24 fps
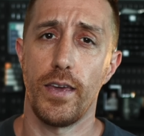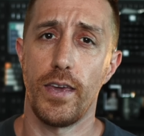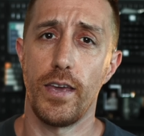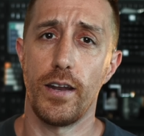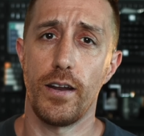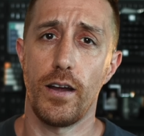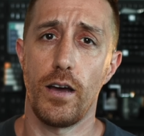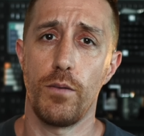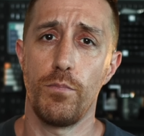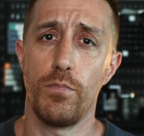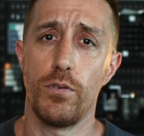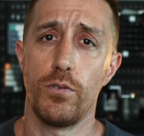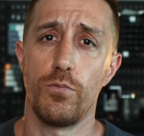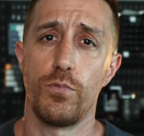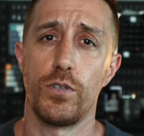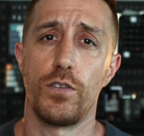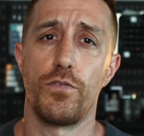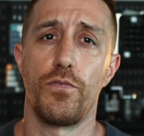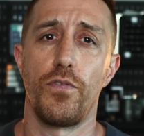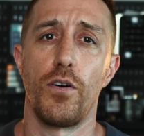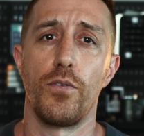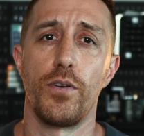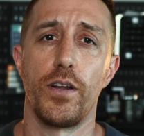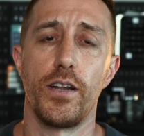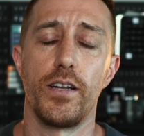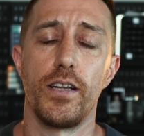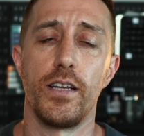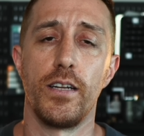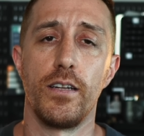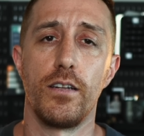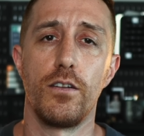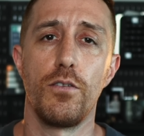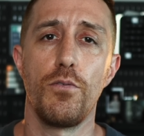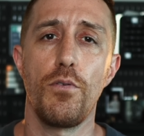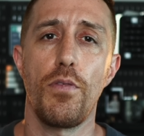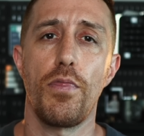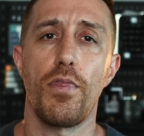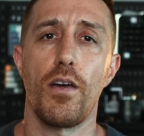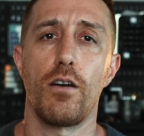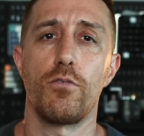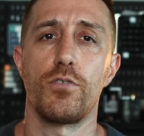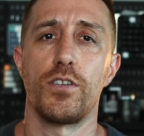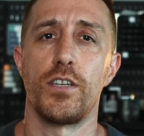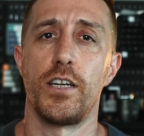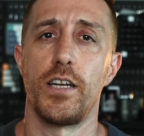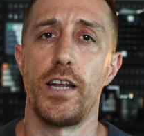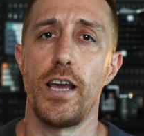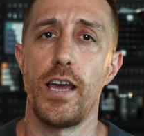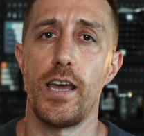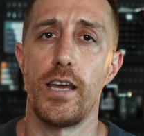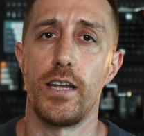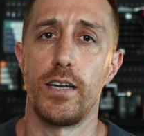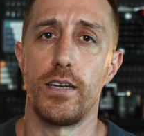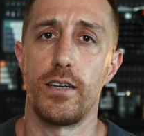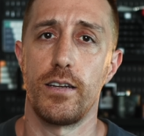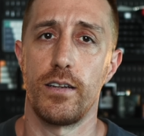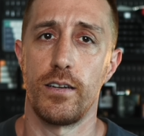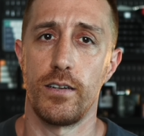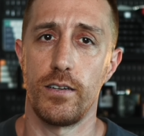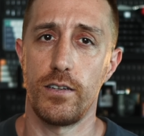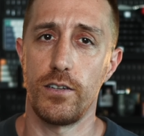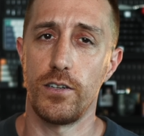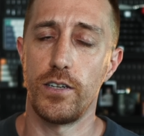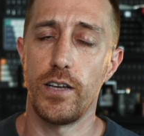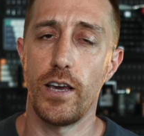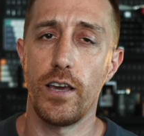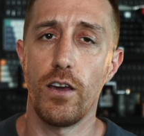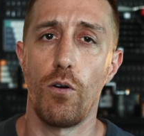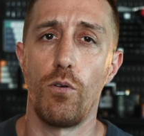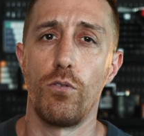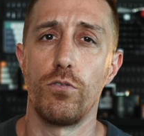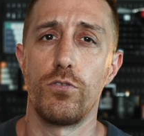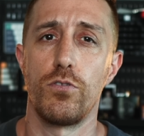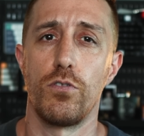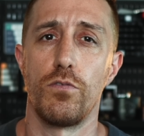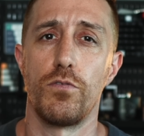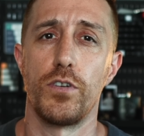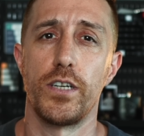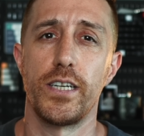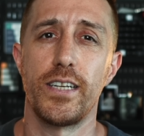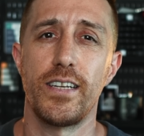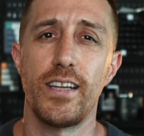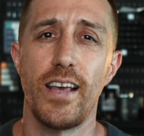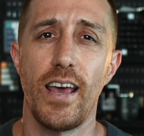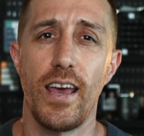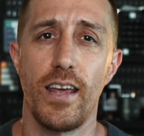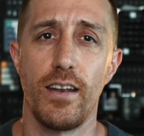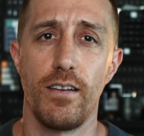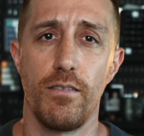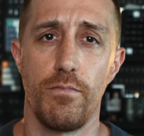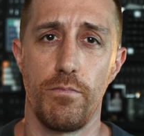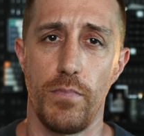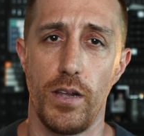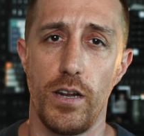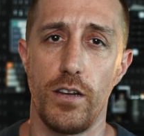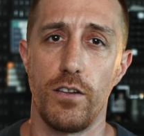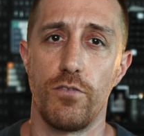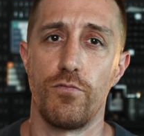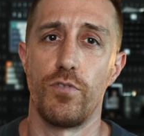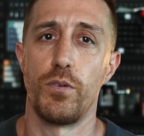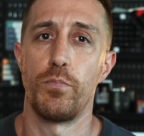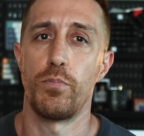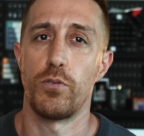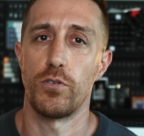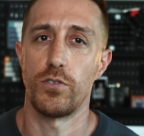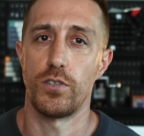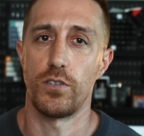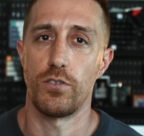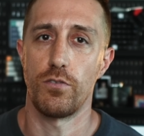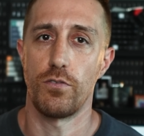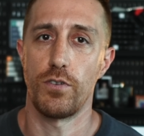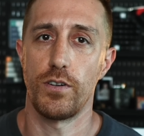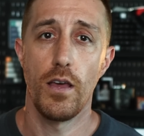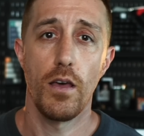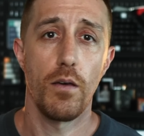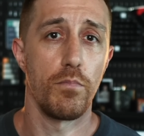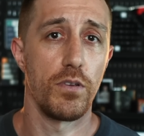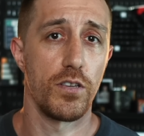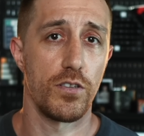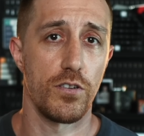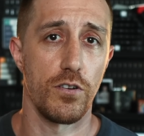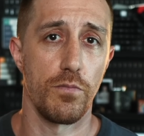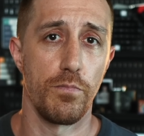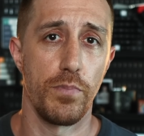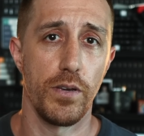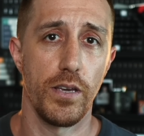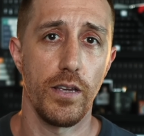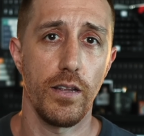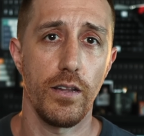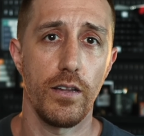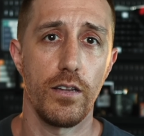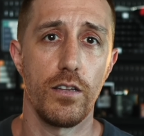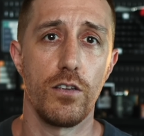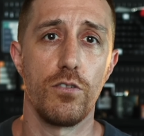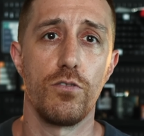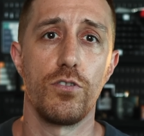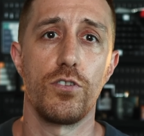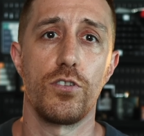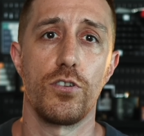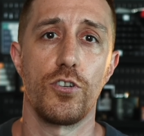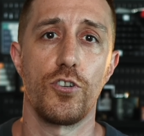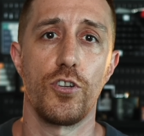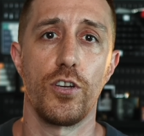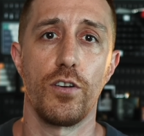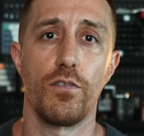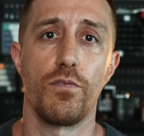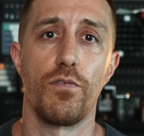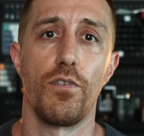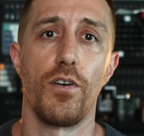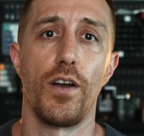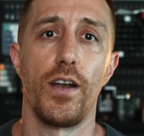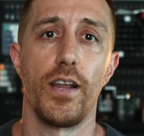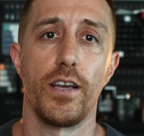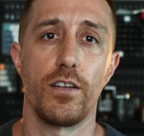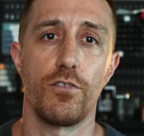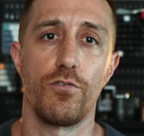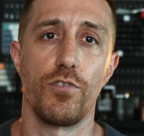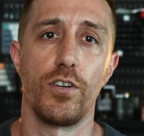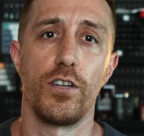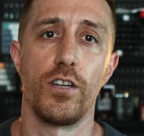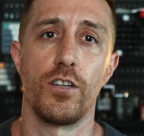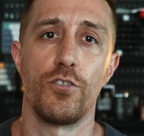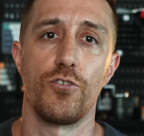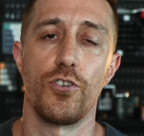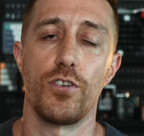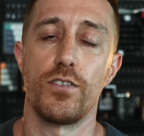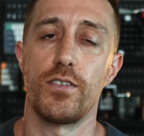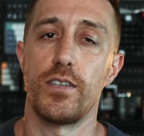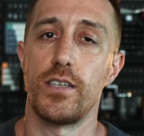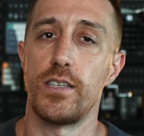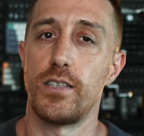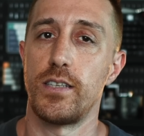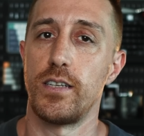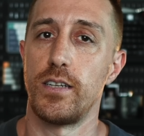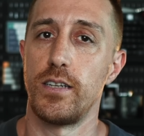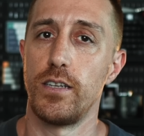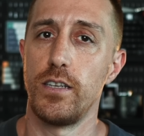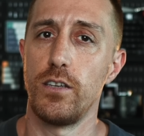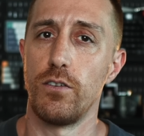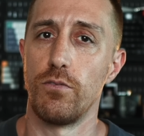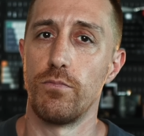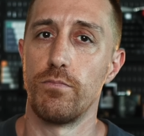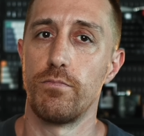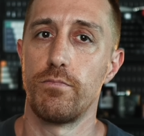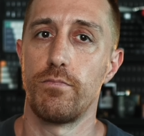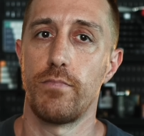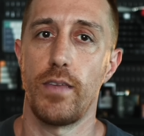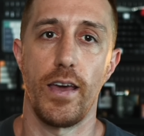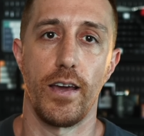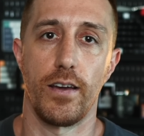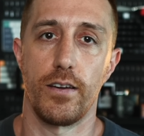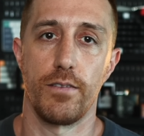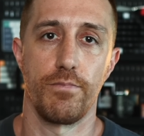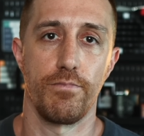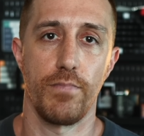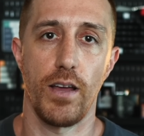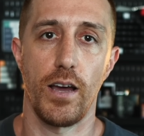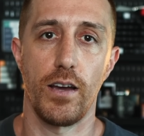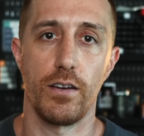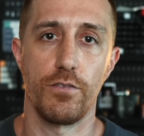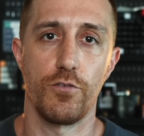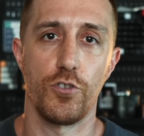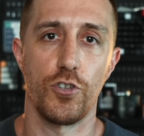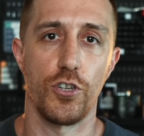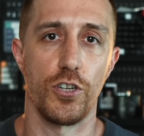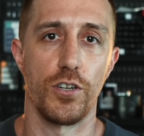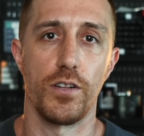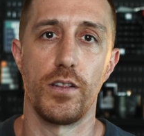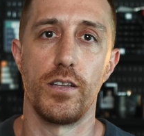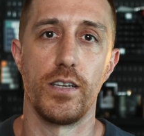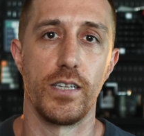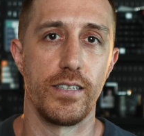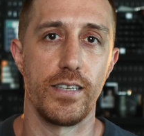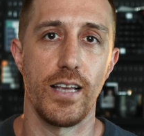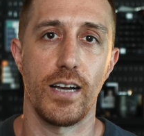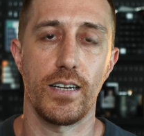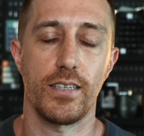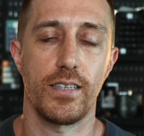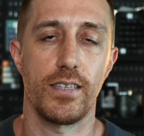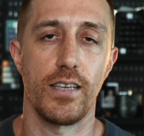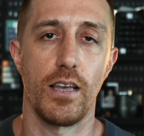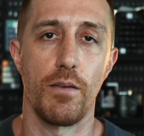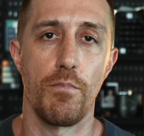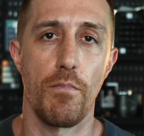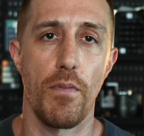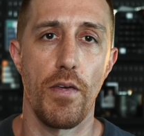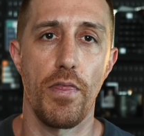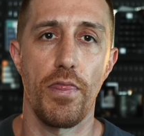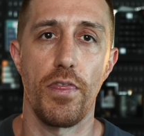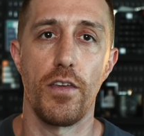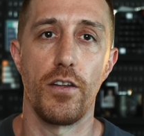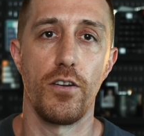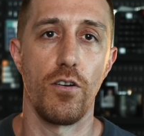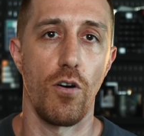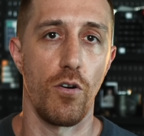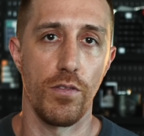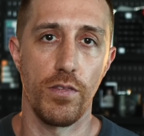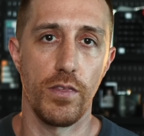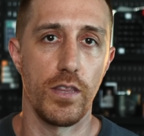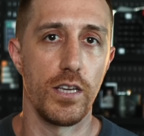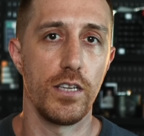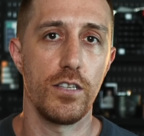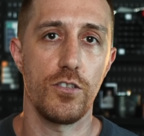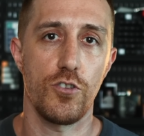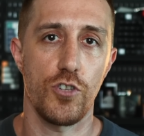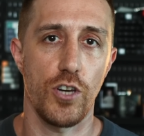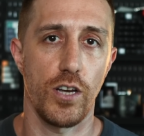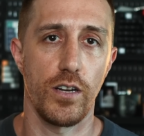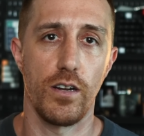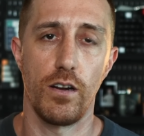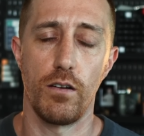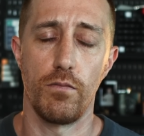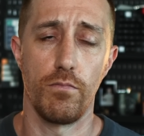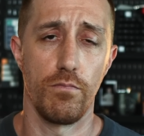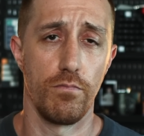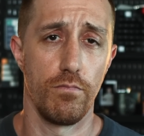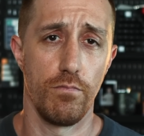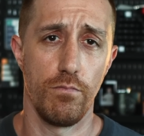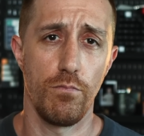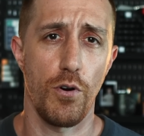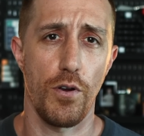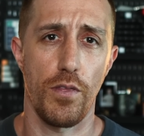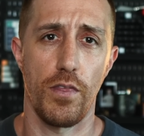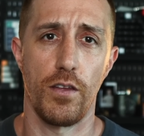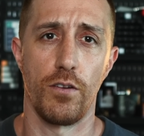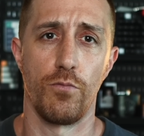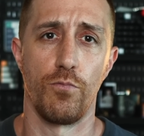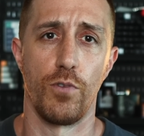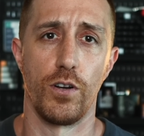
GitHub was founded in 2008 and today holds over 10 million repositories. Mr. B knew searching for leaked credentials isn't new. Heck, I've shared the exact same method on this channel more than